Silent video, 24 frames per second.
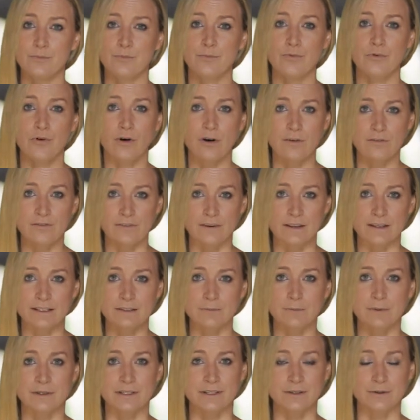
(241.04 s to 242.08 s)
profit
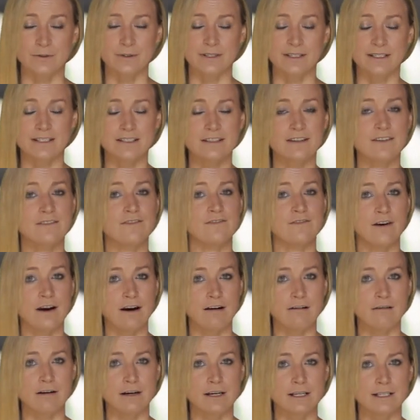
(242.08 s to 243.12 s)
per unit
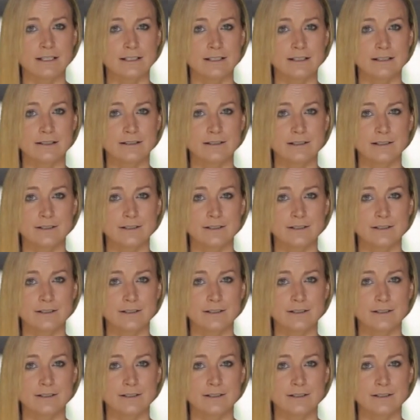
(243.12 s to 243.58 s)
varies.